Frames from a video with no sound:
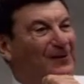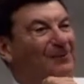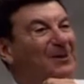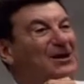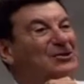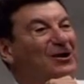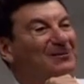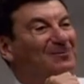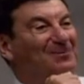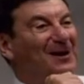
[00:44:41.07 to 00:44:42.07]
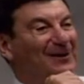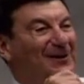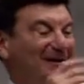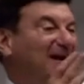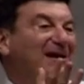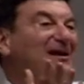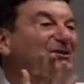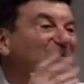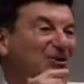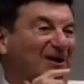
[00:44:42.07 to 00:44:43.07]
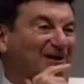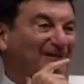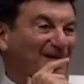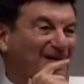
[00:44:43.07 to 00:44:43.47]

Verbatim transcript: major? Major and back, and any interest you have.